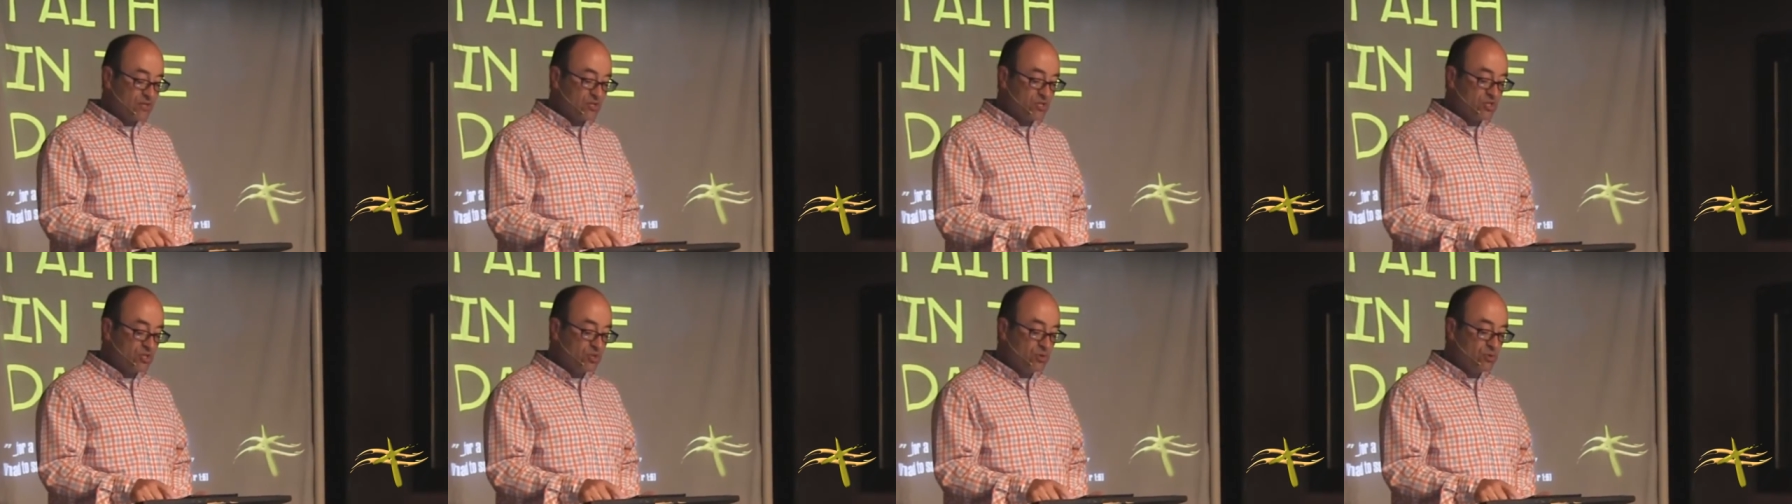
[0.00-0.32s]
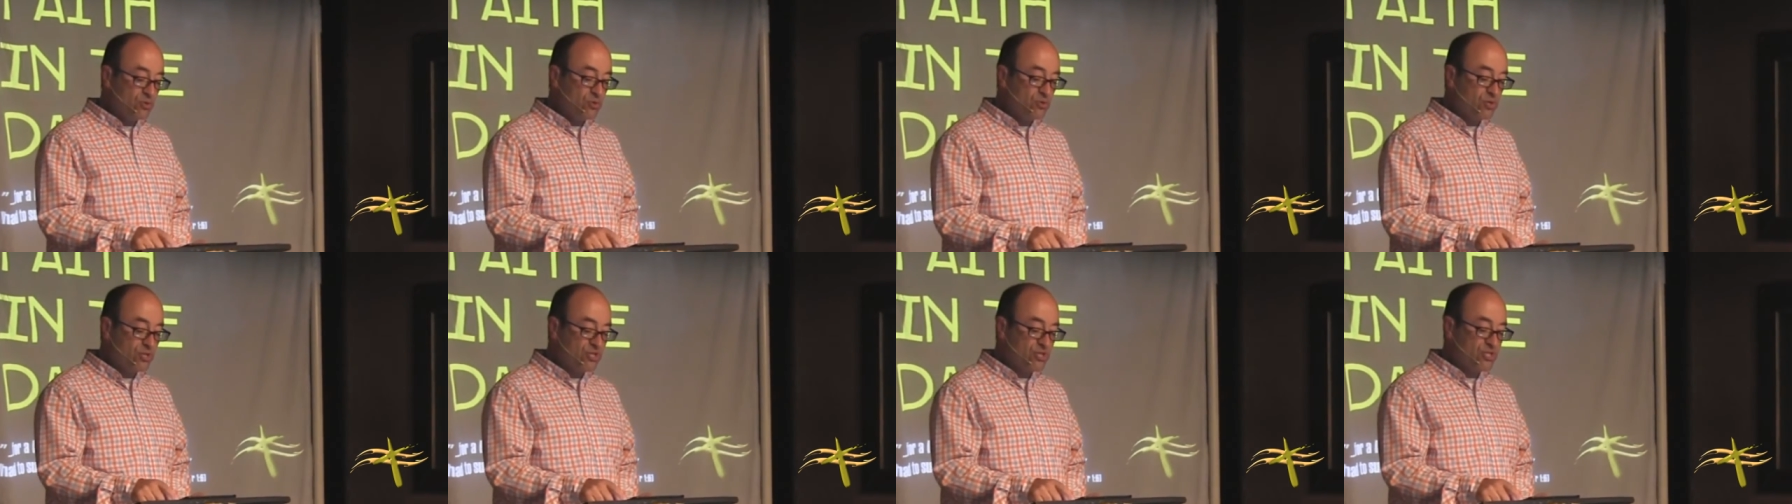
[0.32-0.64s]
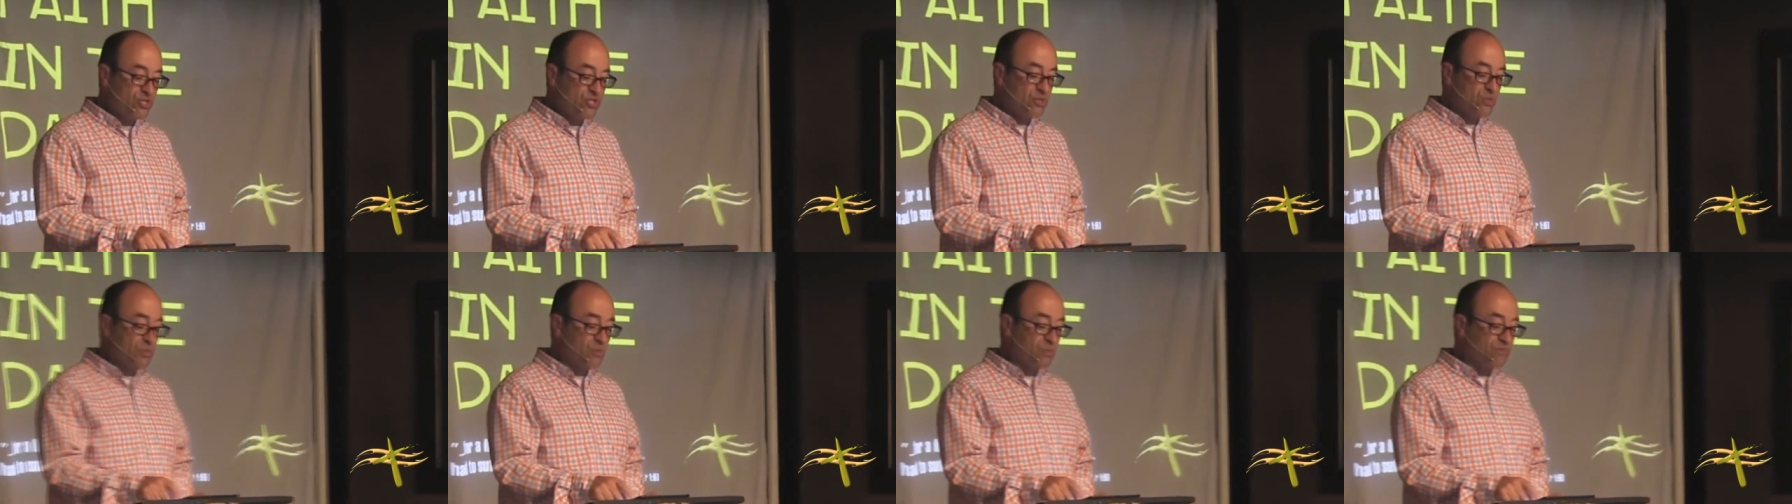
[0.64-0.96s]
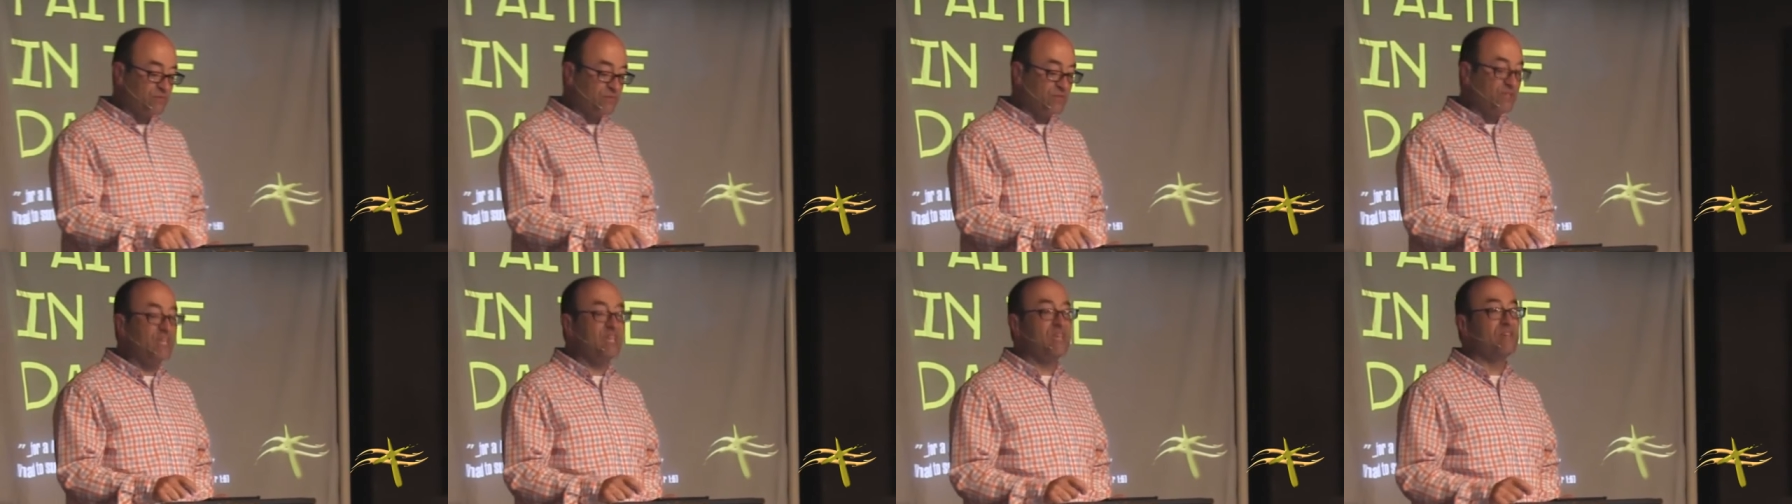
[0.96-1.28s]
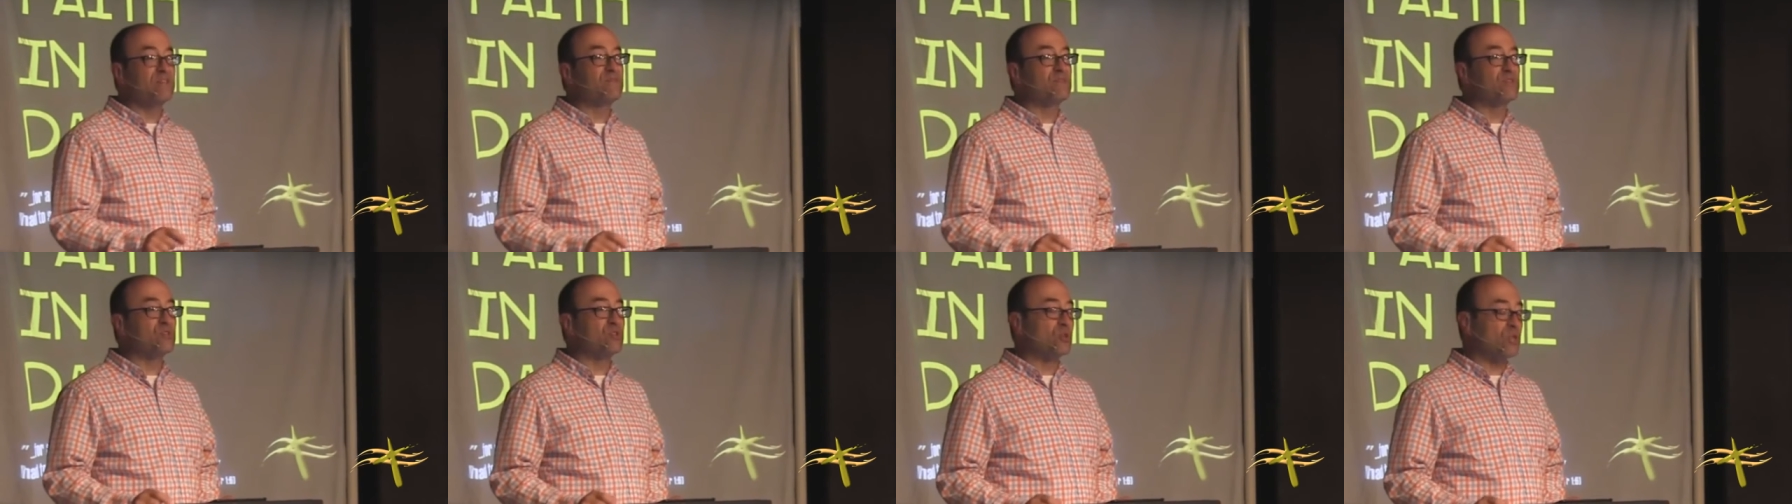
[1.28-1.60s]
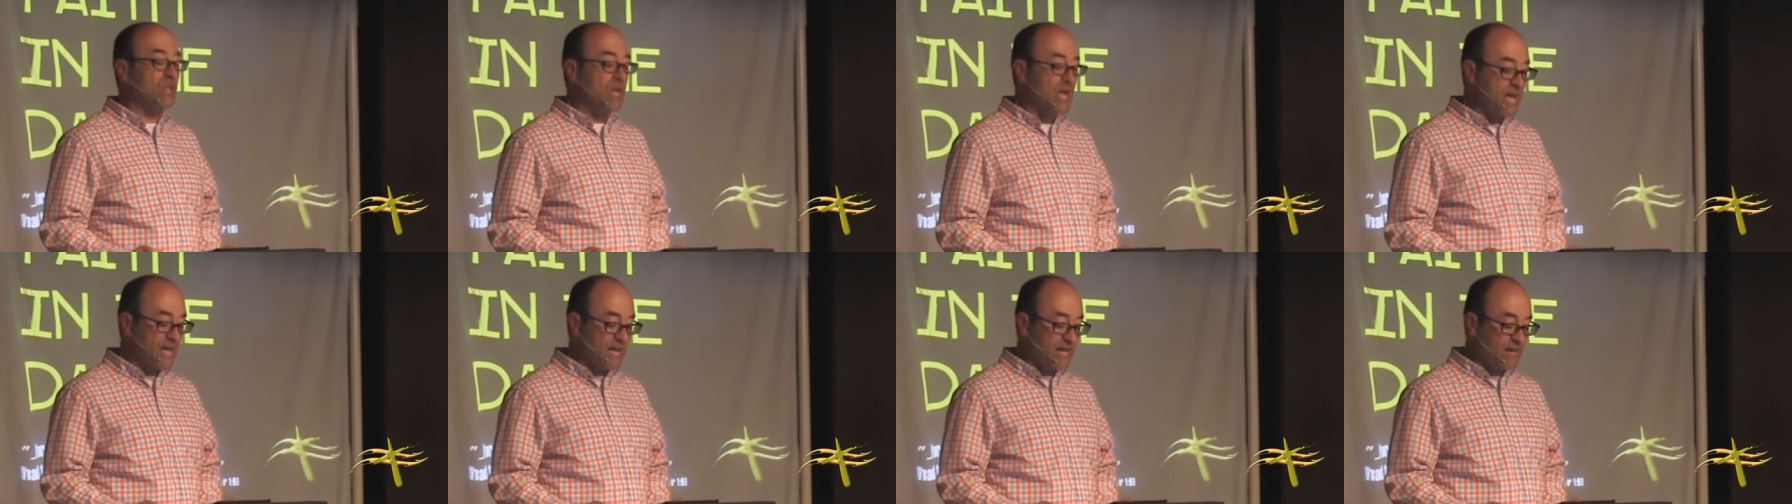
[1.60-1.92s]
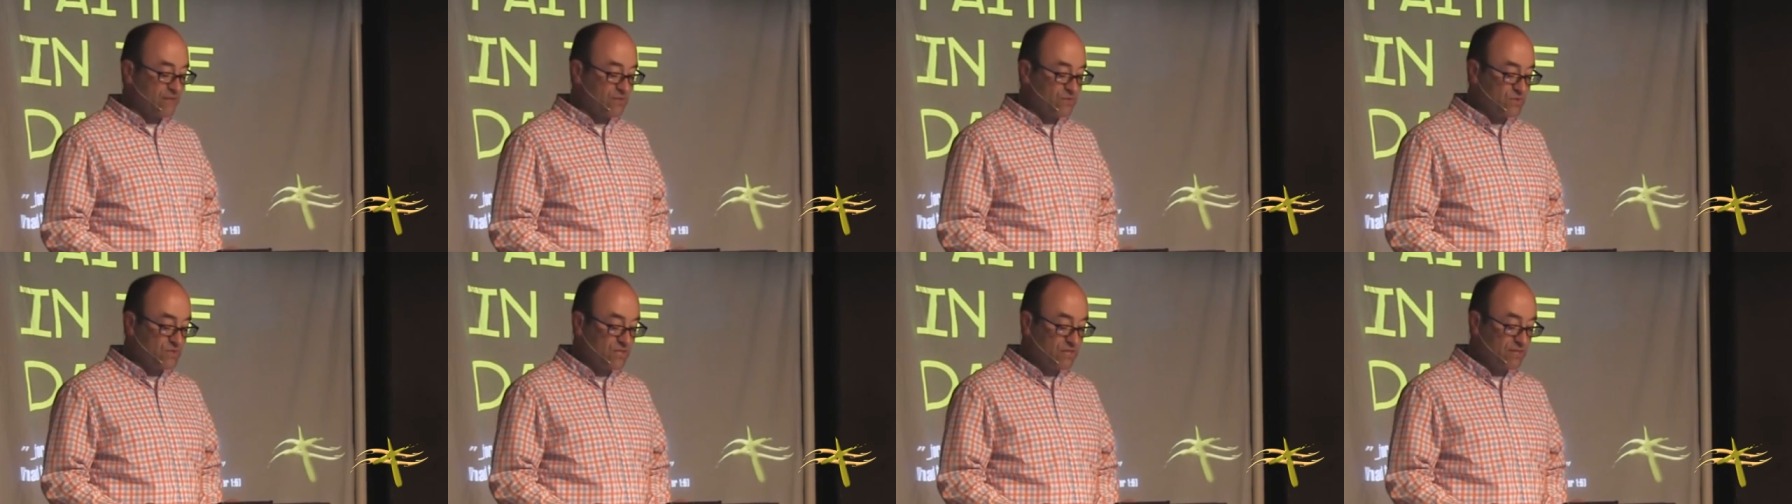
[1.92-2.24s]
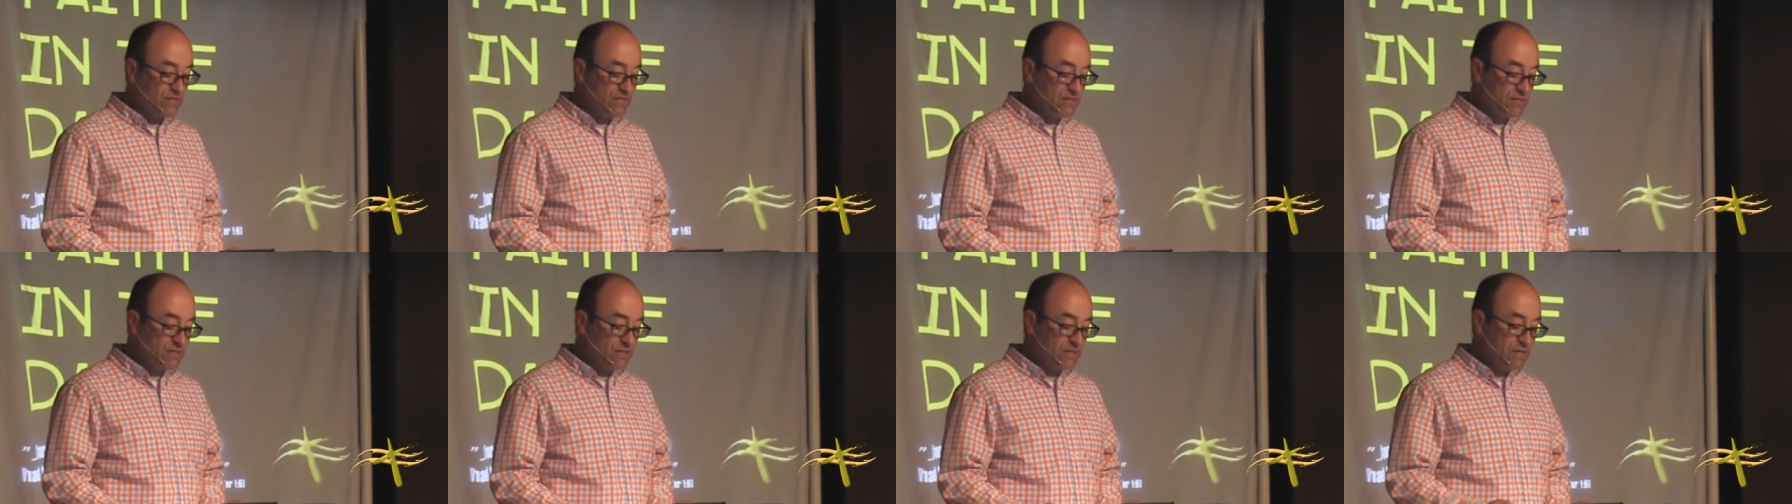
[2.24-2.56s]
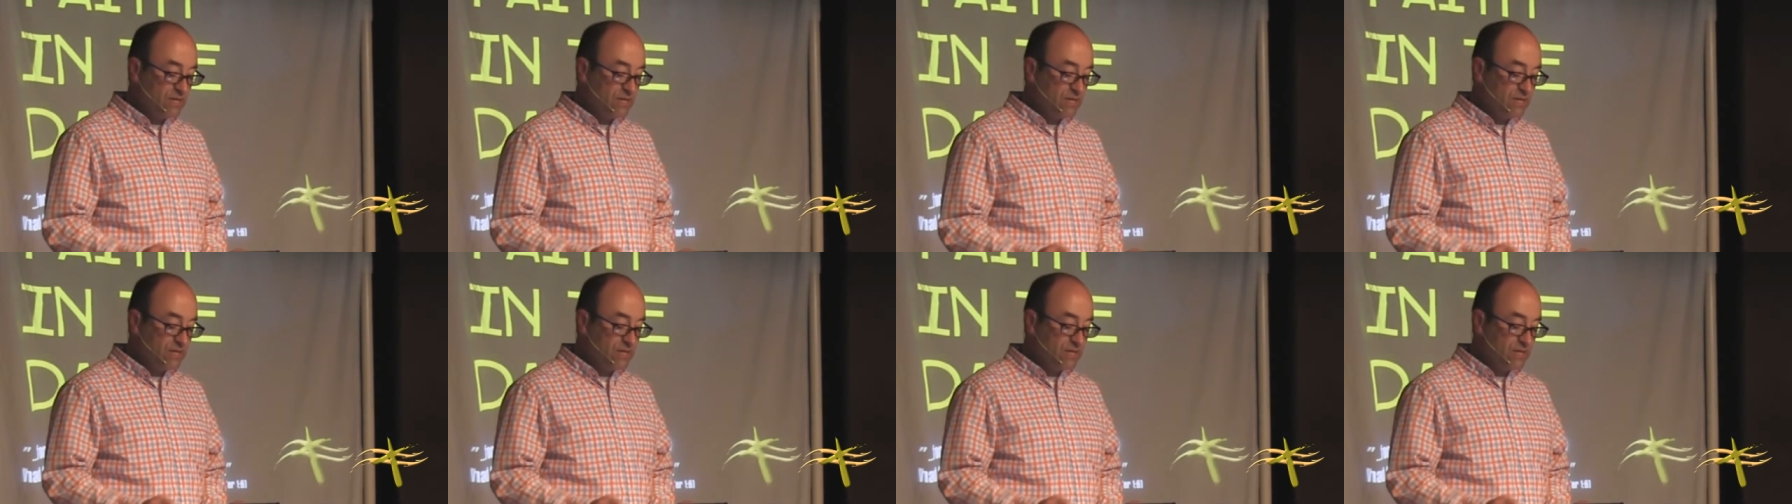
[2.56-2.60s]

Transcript: and soon Christians were fleeing for their lives.